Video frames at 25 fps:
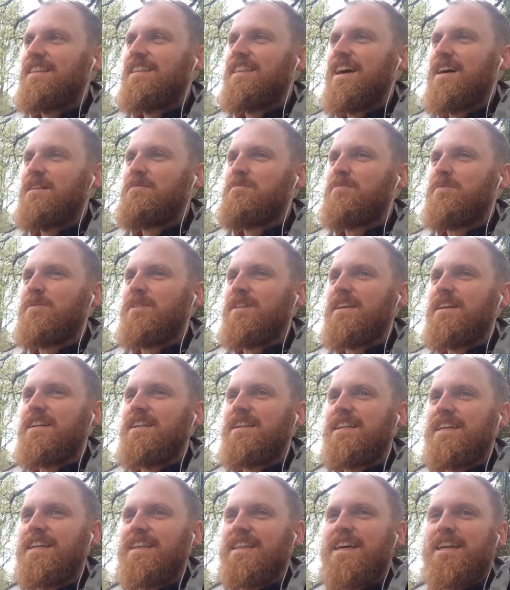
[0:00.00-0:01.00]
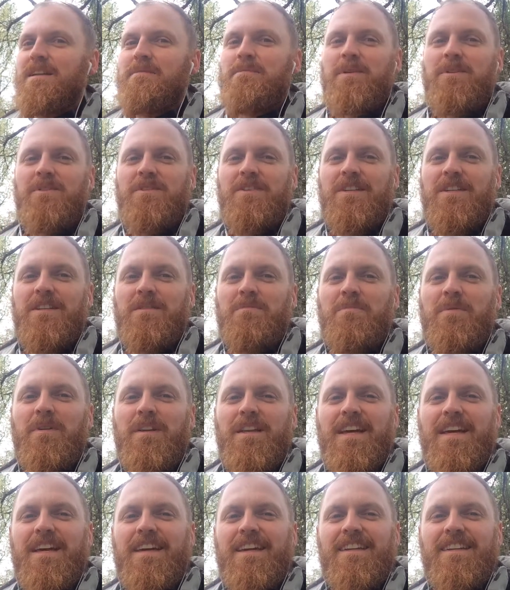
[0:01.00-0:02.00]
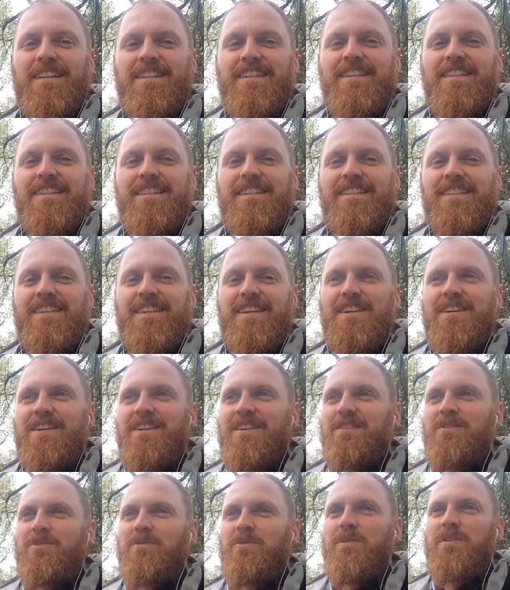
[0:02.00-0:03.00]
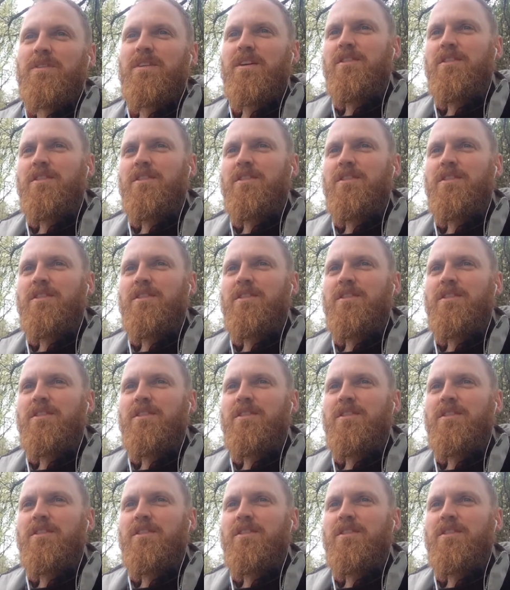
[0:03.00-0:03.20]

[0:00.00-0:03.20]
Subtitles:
that blending, that ability to blend with